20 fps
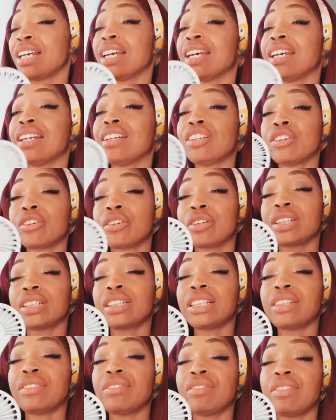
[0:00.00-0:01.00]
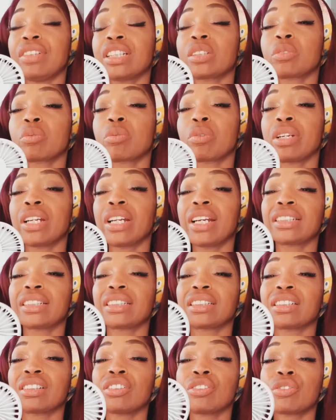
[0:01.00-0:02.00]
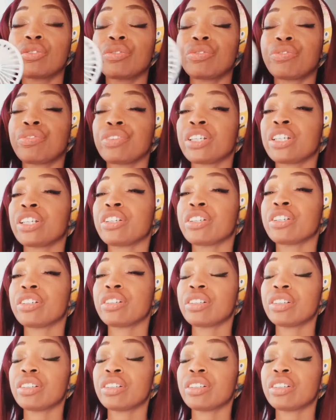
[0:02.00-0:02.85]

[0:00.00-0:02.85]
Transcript: And look, this one has a little finger,